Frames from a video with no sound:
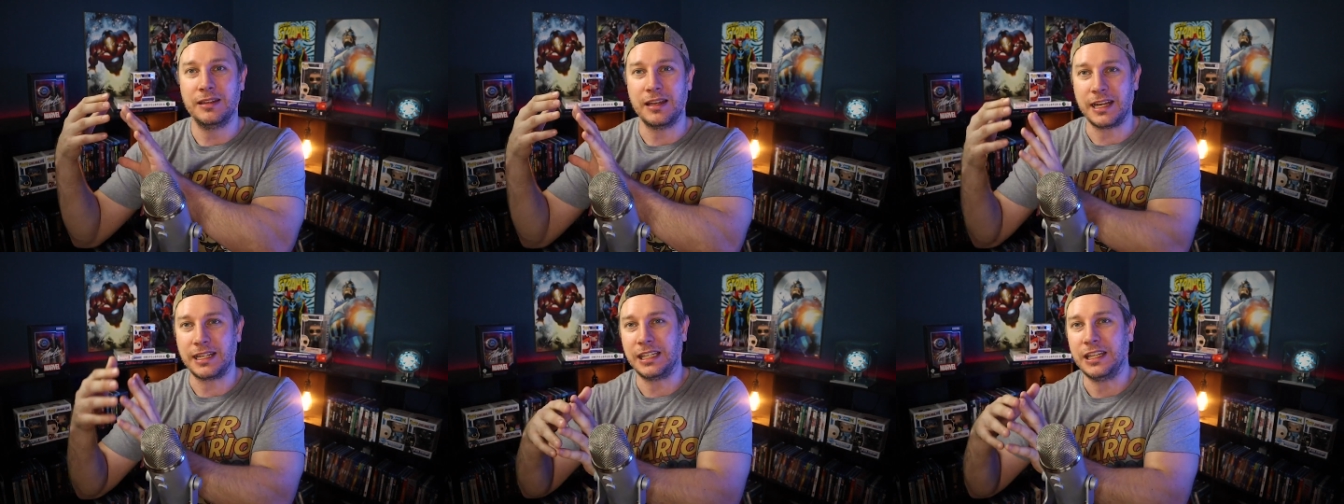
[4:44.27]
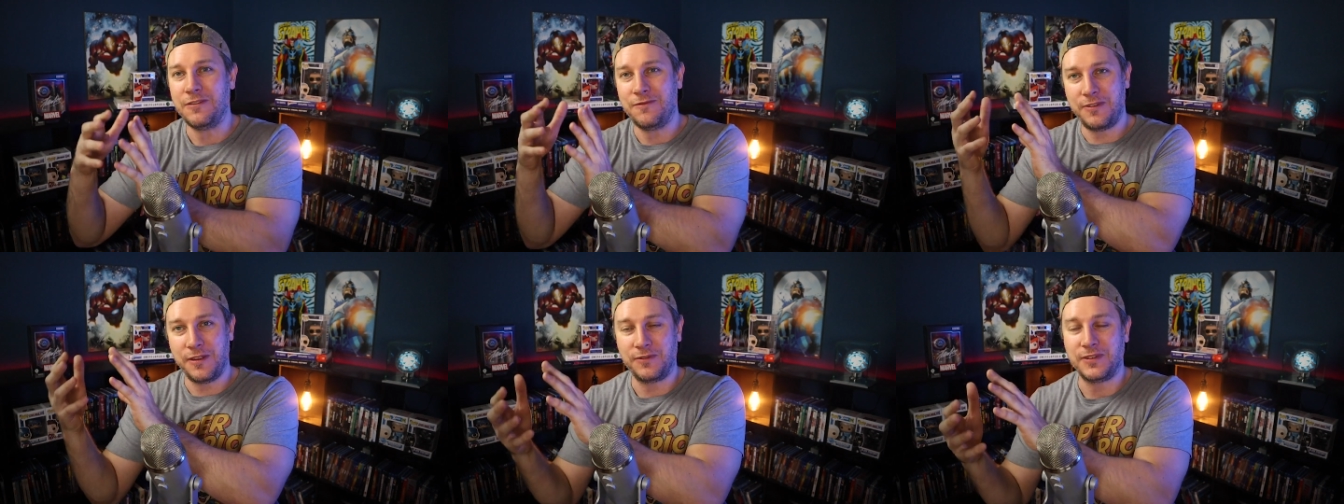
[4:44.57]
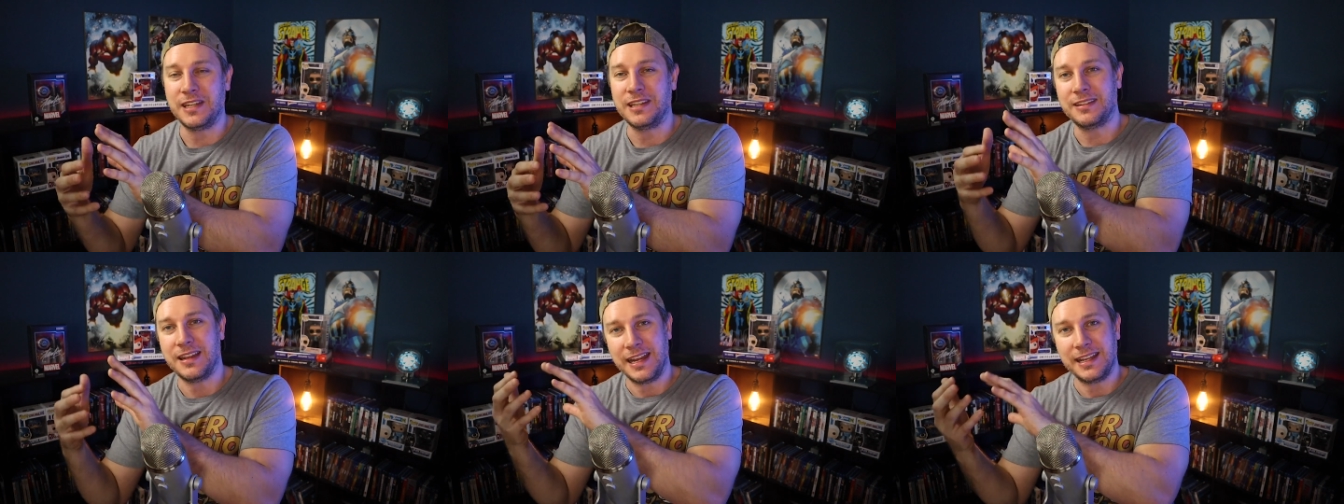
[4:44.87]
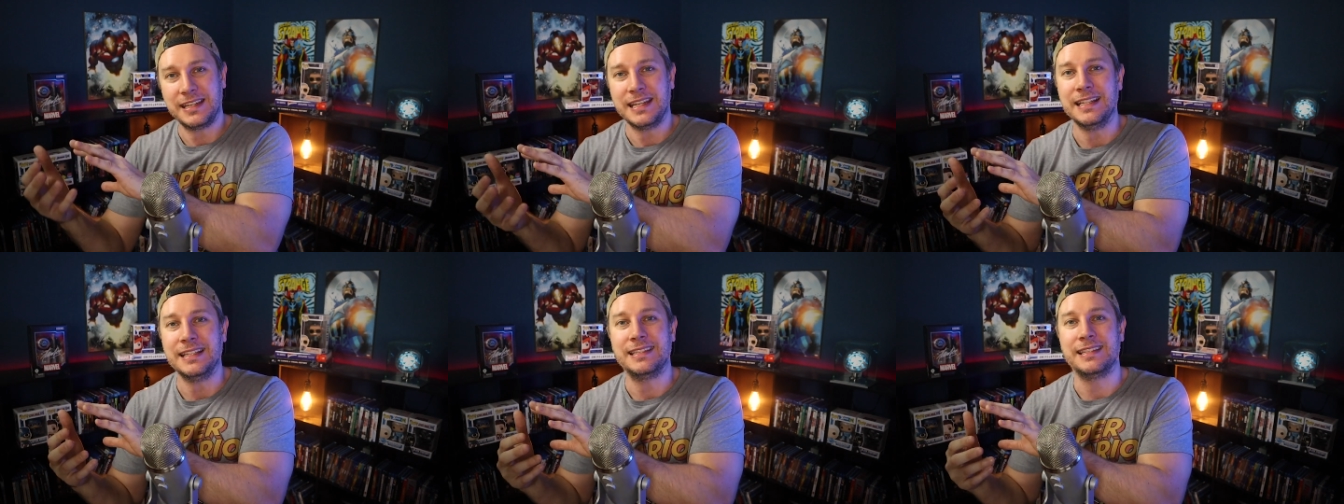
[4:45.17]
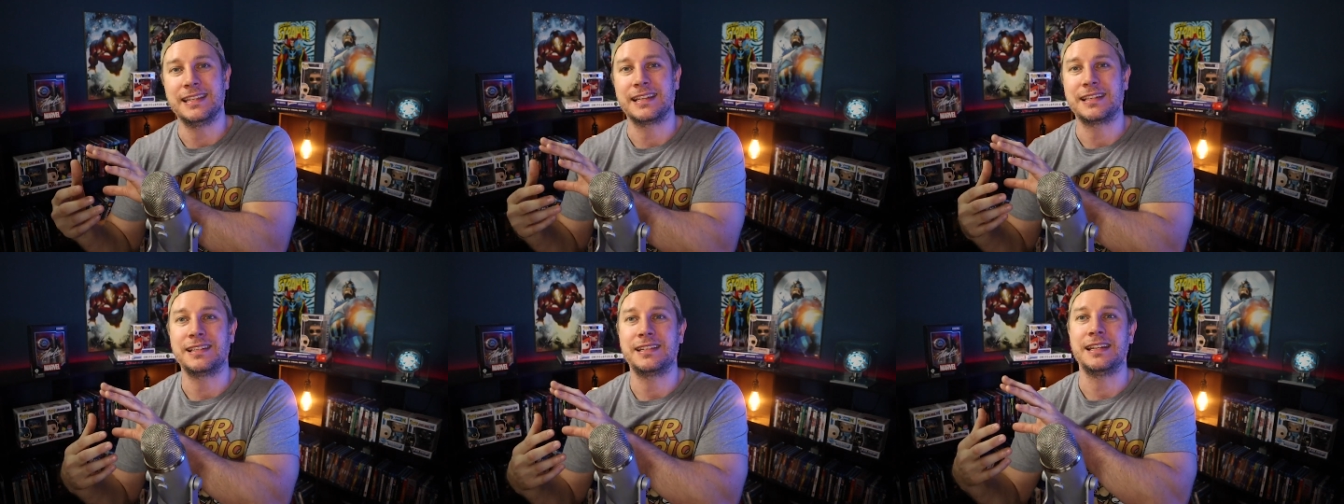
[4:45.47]
1950s,
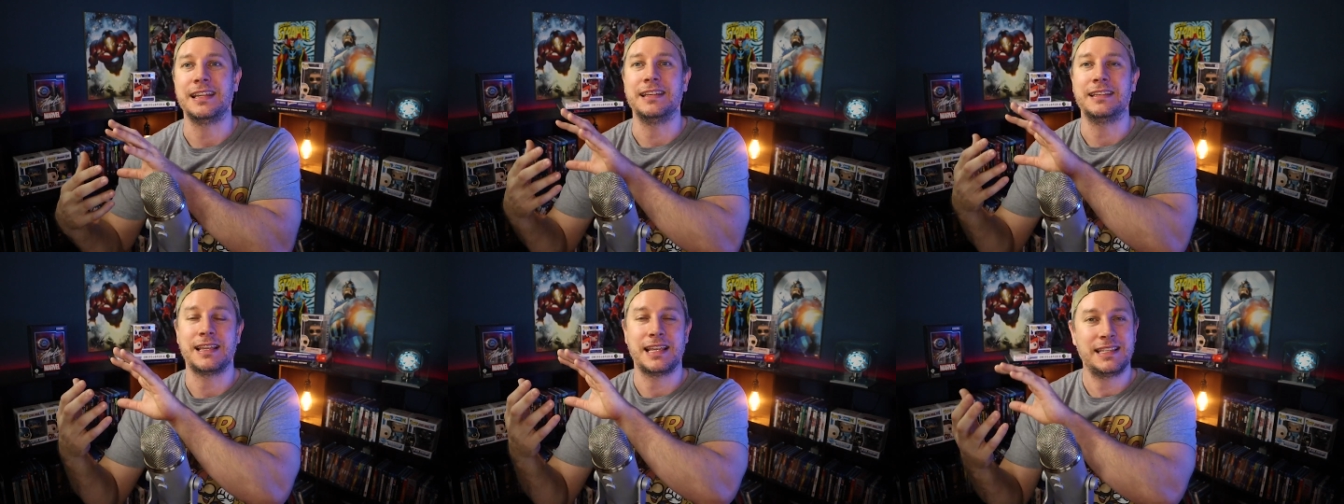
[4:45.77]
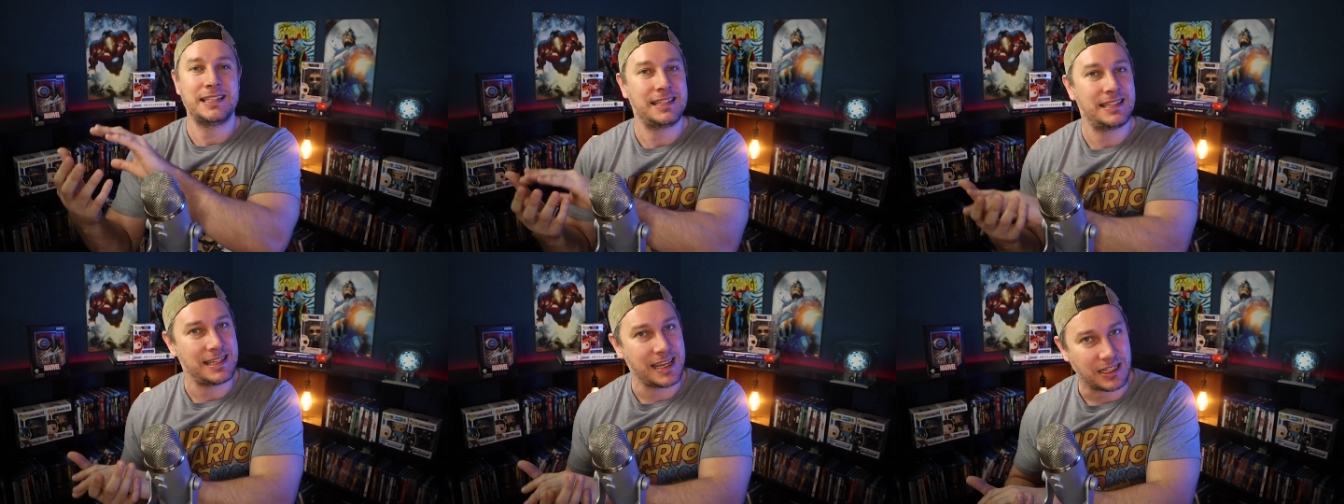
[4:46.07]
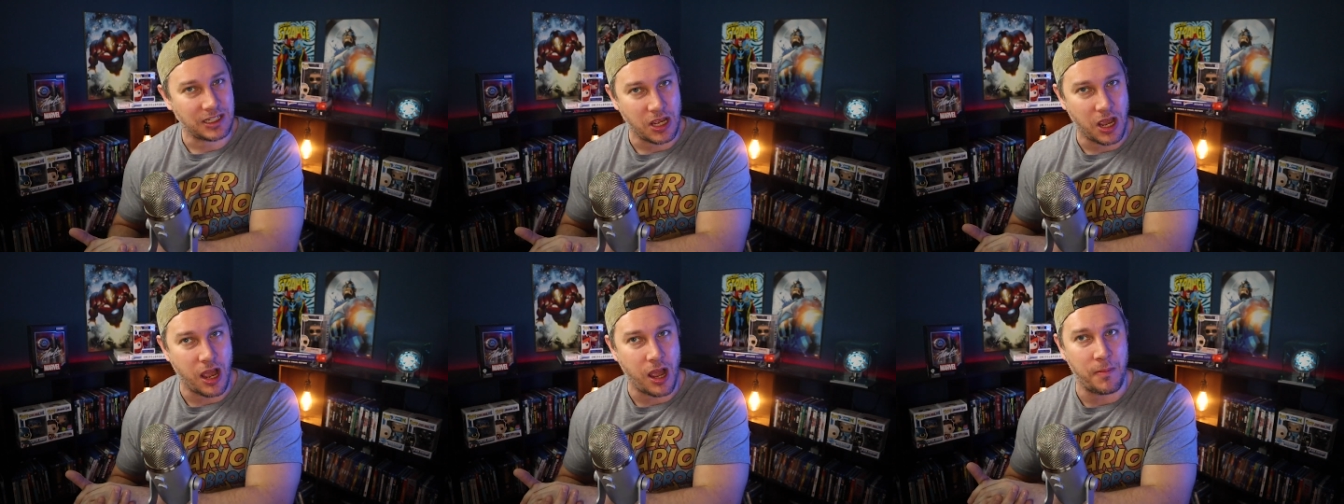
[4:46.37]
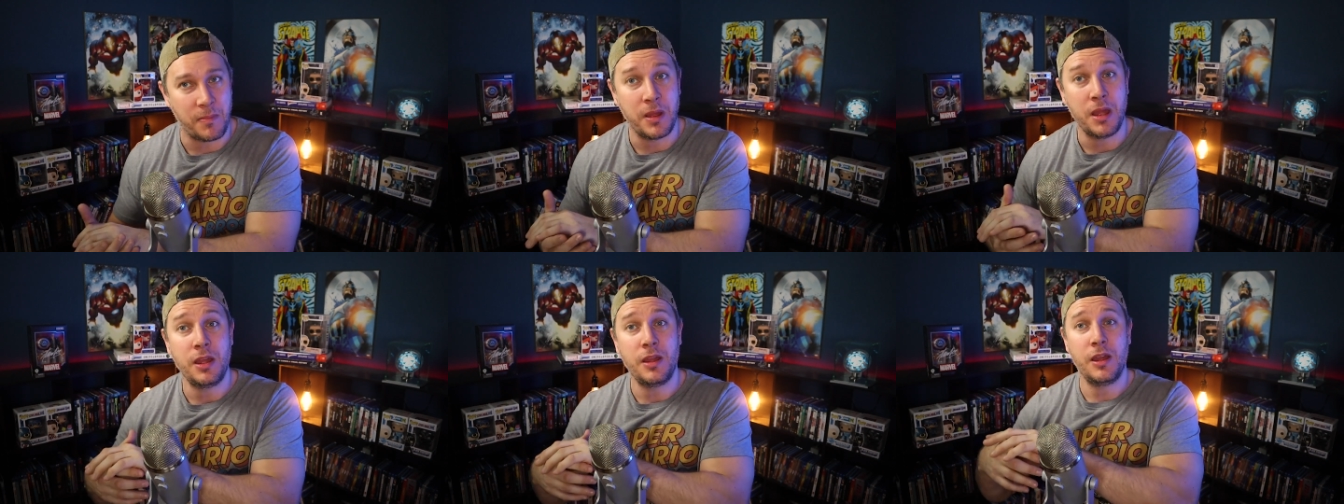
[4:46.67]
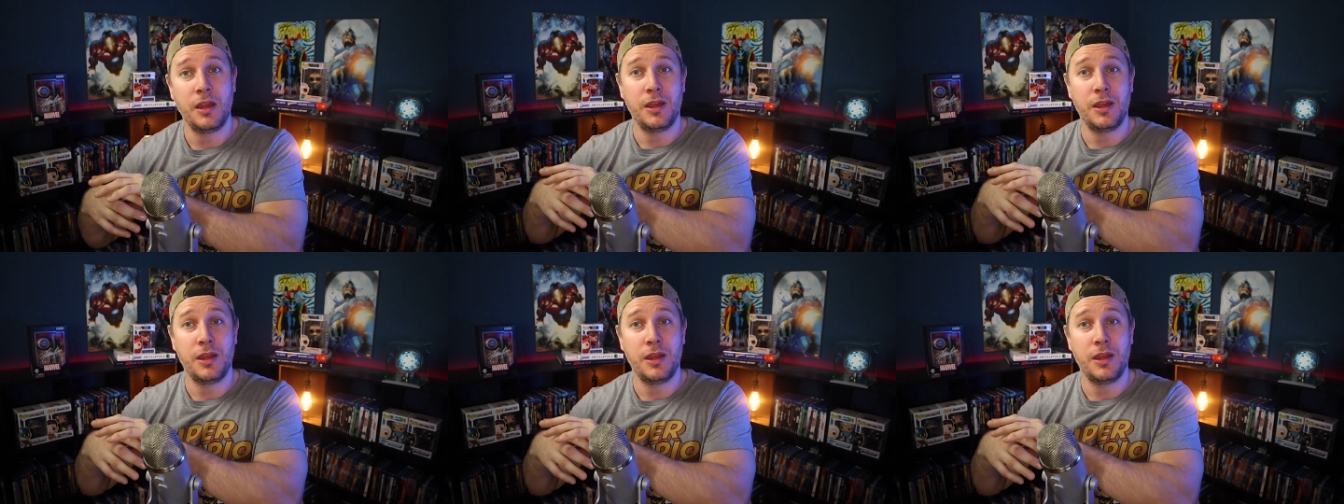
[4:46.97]
1960s sitcom